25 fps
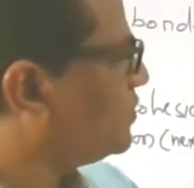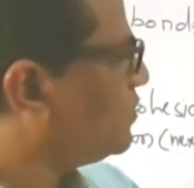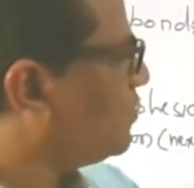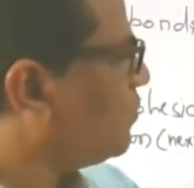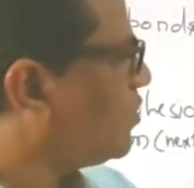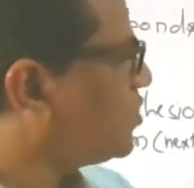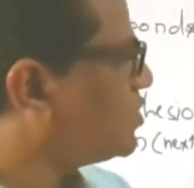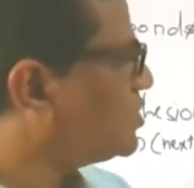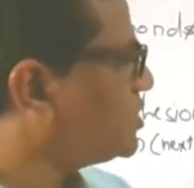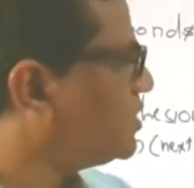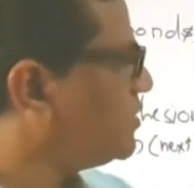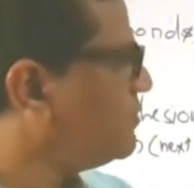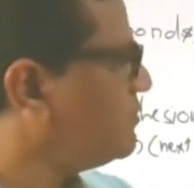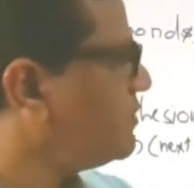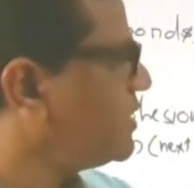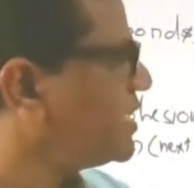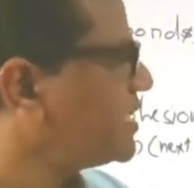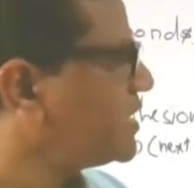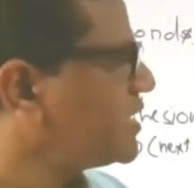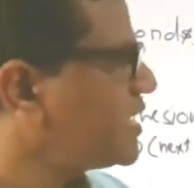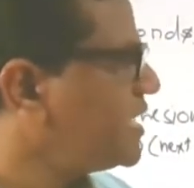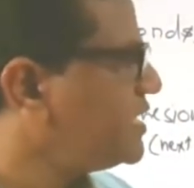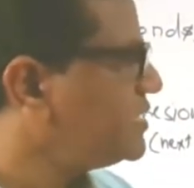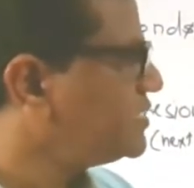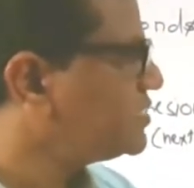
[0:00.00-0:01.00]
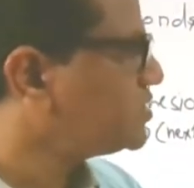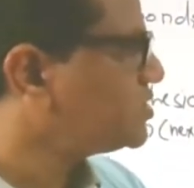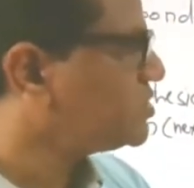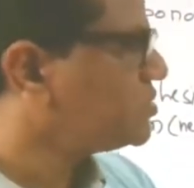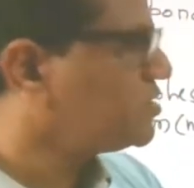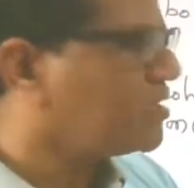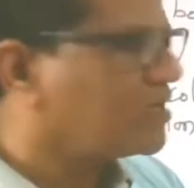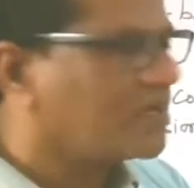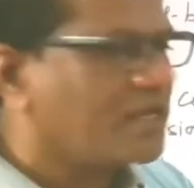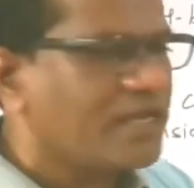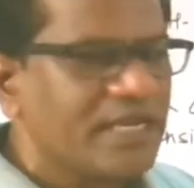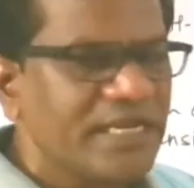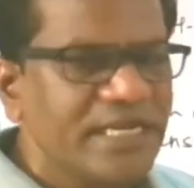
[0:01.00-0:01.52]
water maintains
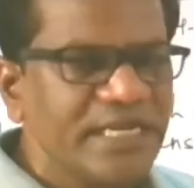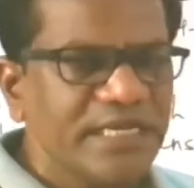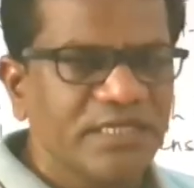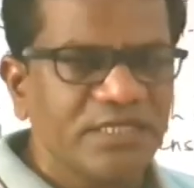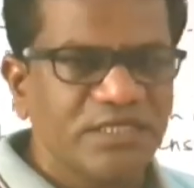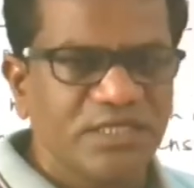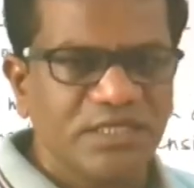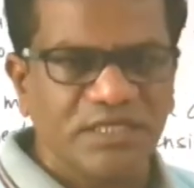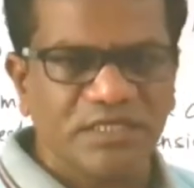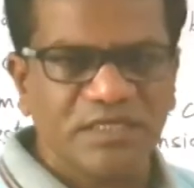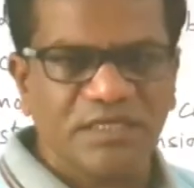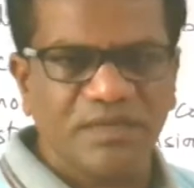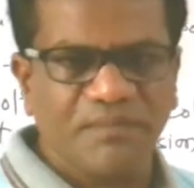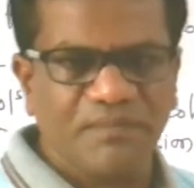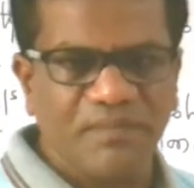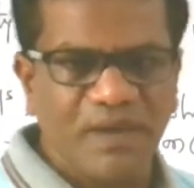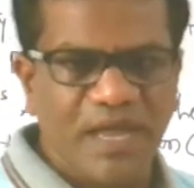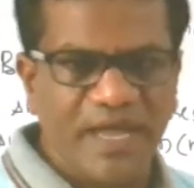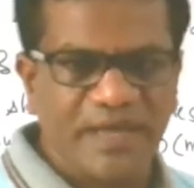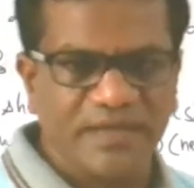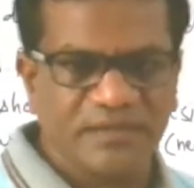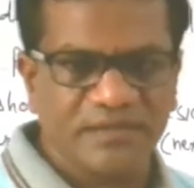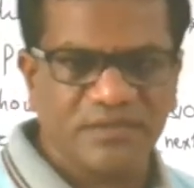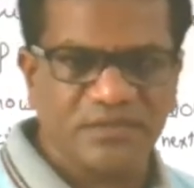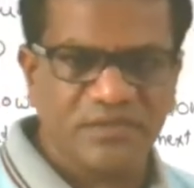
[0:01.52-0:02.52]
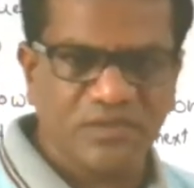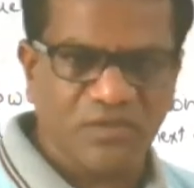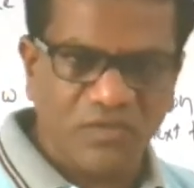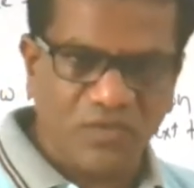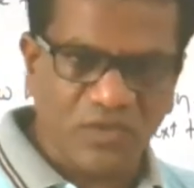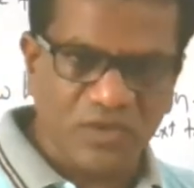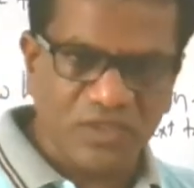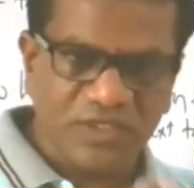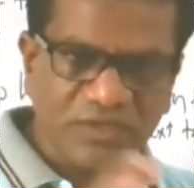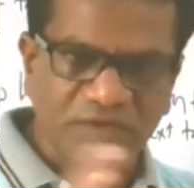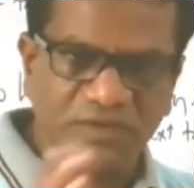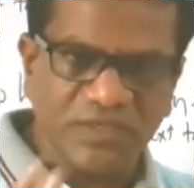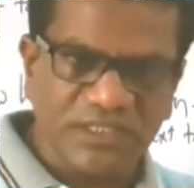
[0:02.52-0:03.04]
turgidity in the plants, the
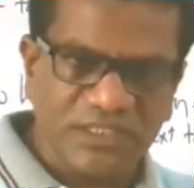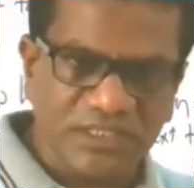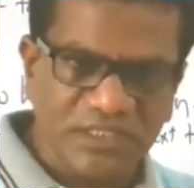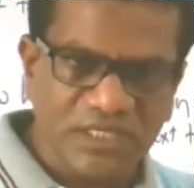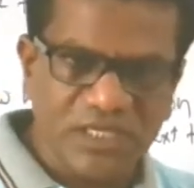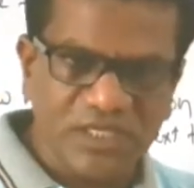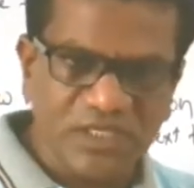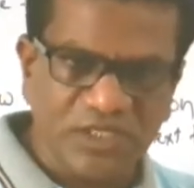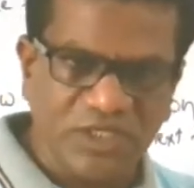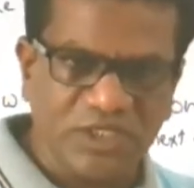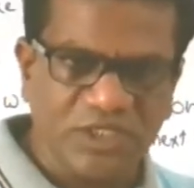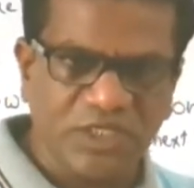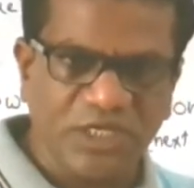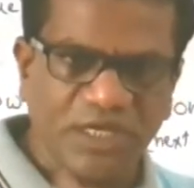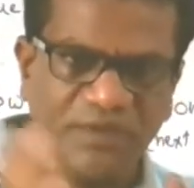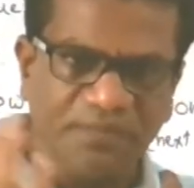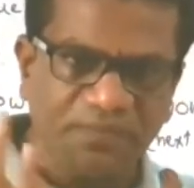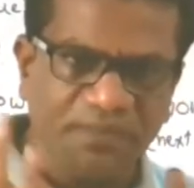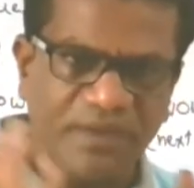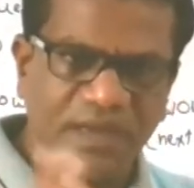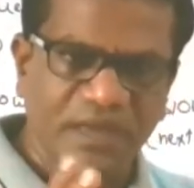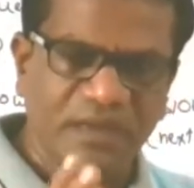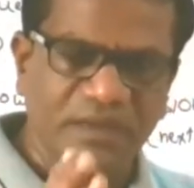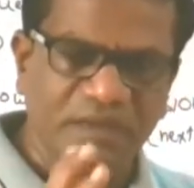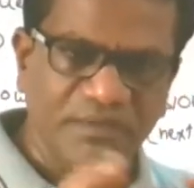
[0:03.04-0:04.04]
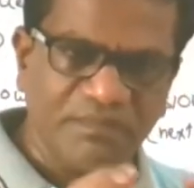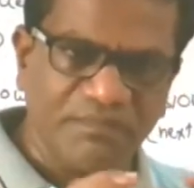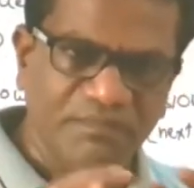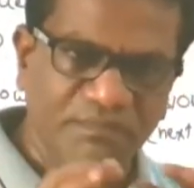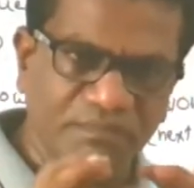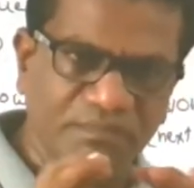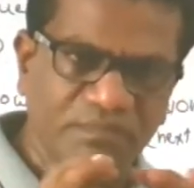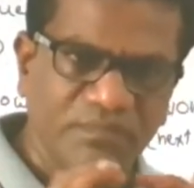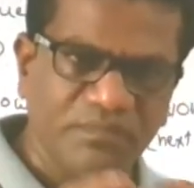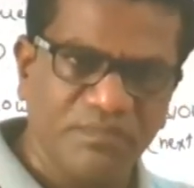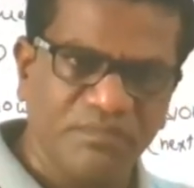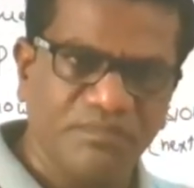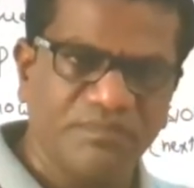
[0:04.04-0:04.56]
whatever cell shape
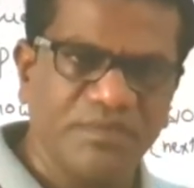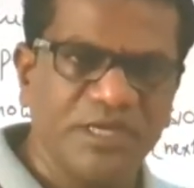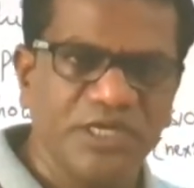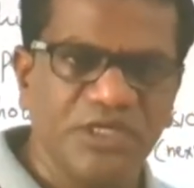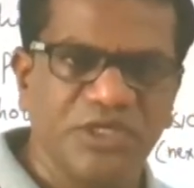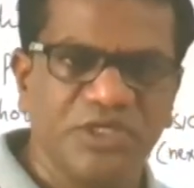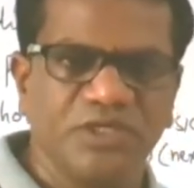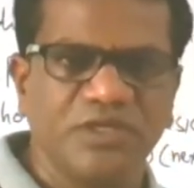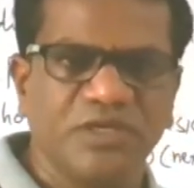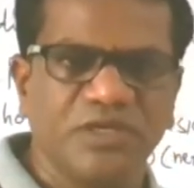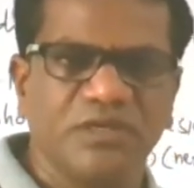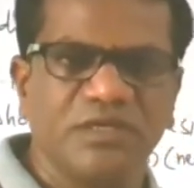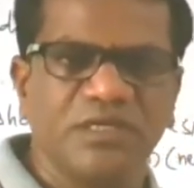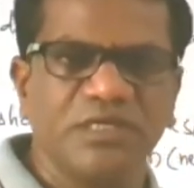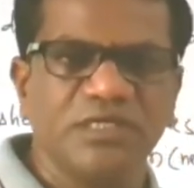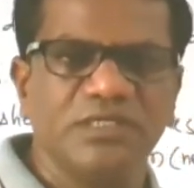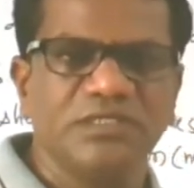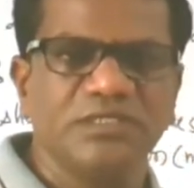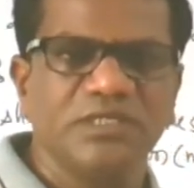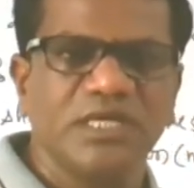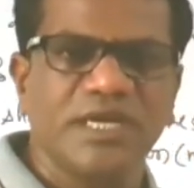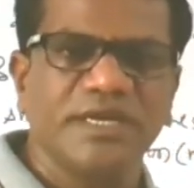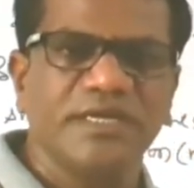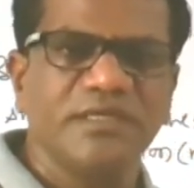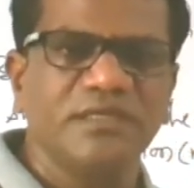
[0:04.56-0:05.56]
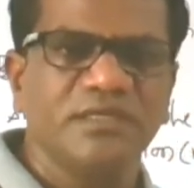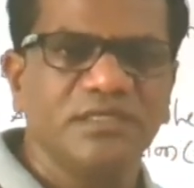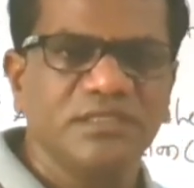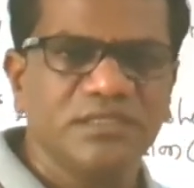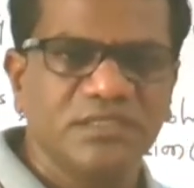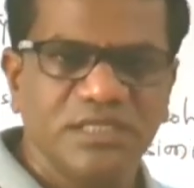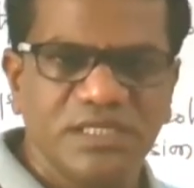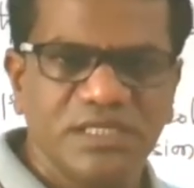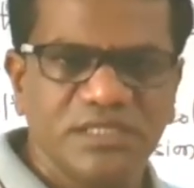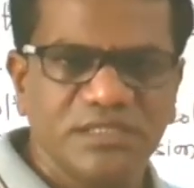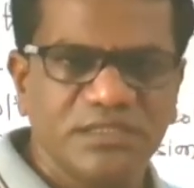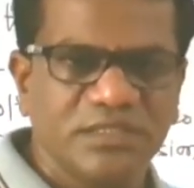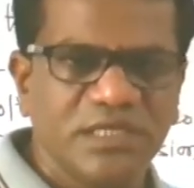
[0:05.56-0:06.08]
and pressure inside the
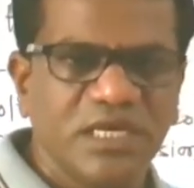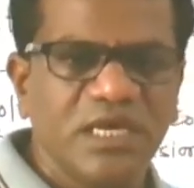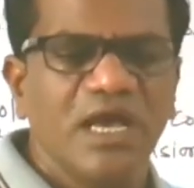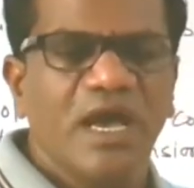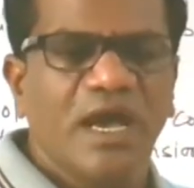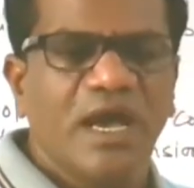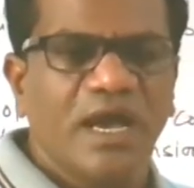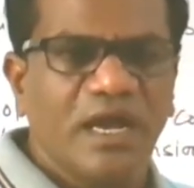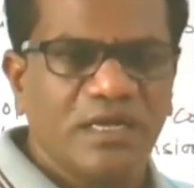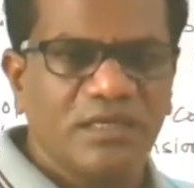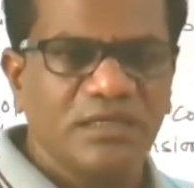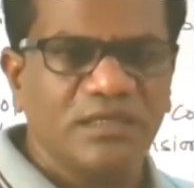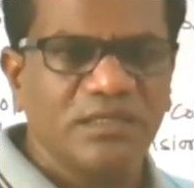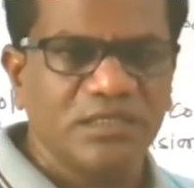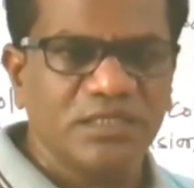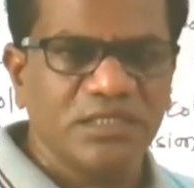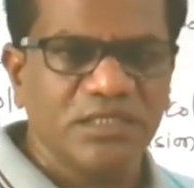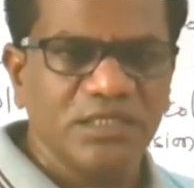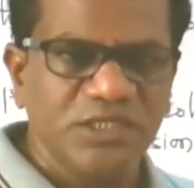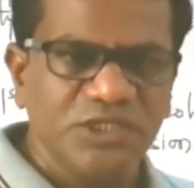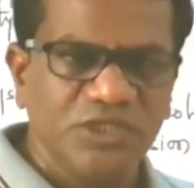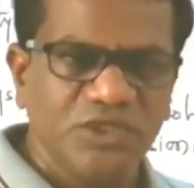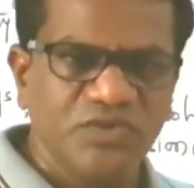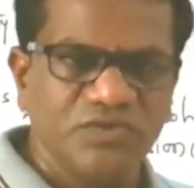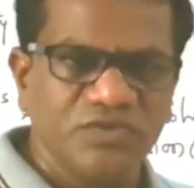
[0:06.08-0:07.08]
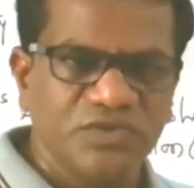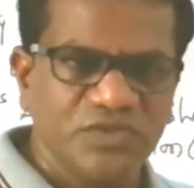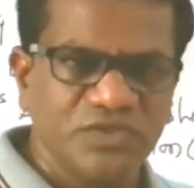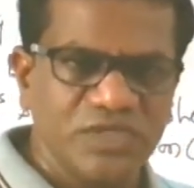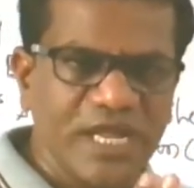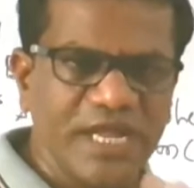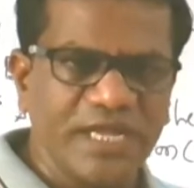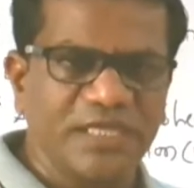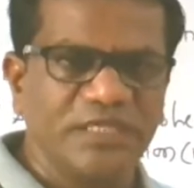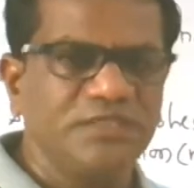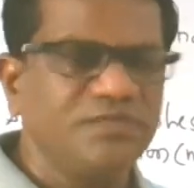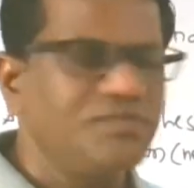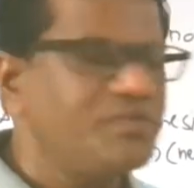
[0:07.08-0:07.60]
cells and the tissues,
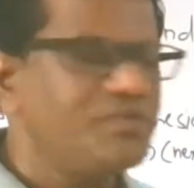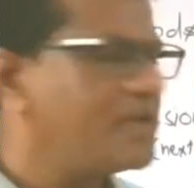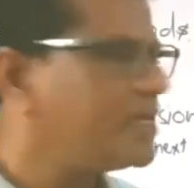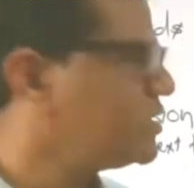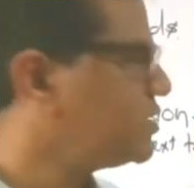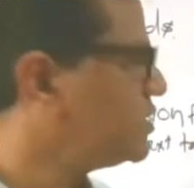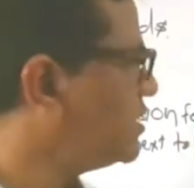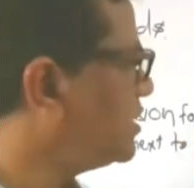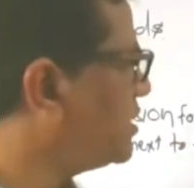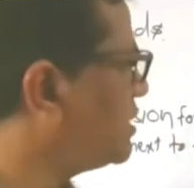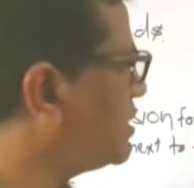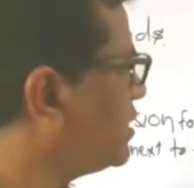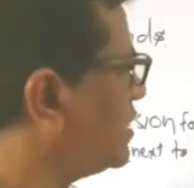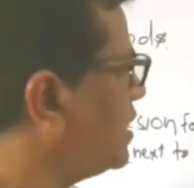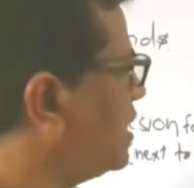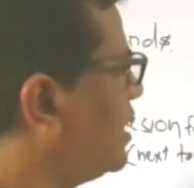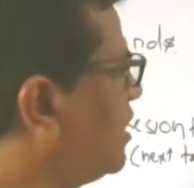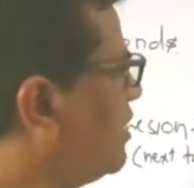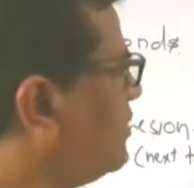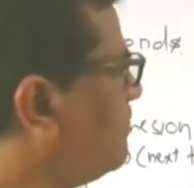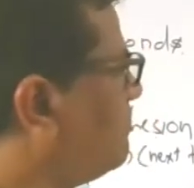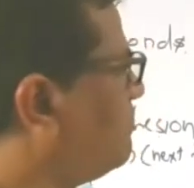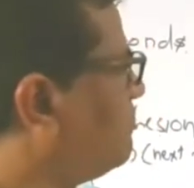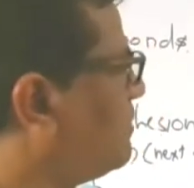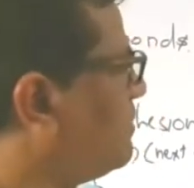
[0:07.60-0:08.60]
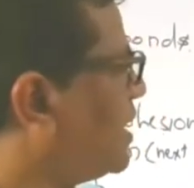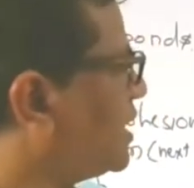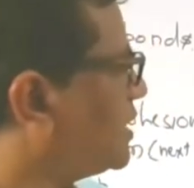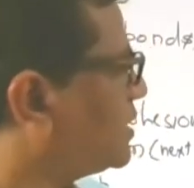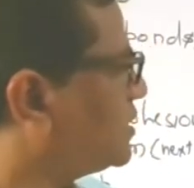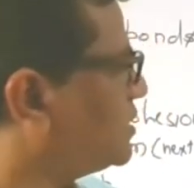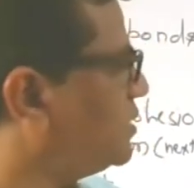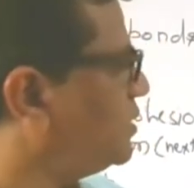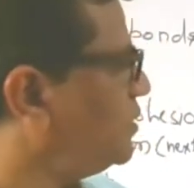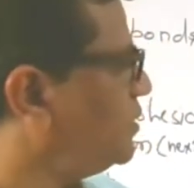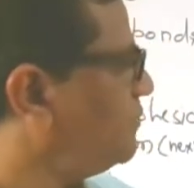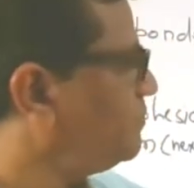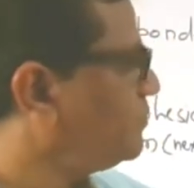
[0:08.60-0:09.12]
that is maintained by
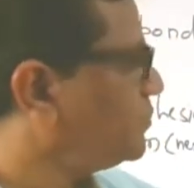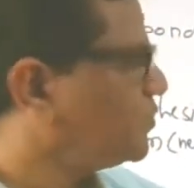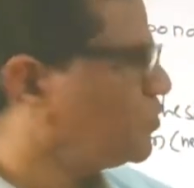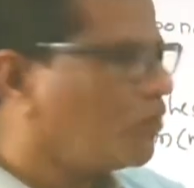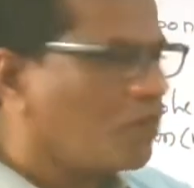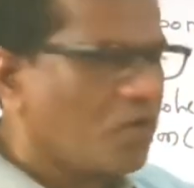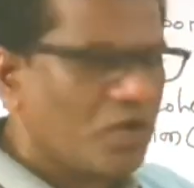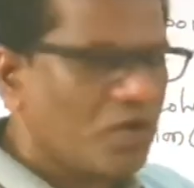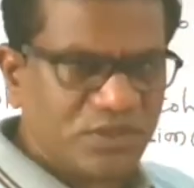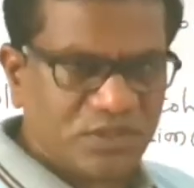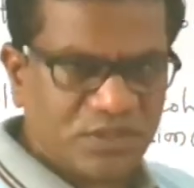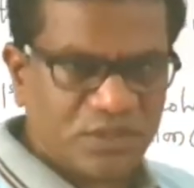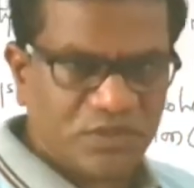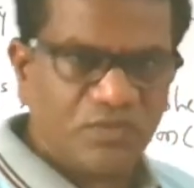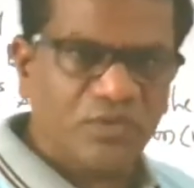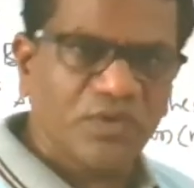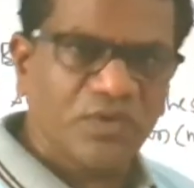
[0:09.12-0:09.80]
the water.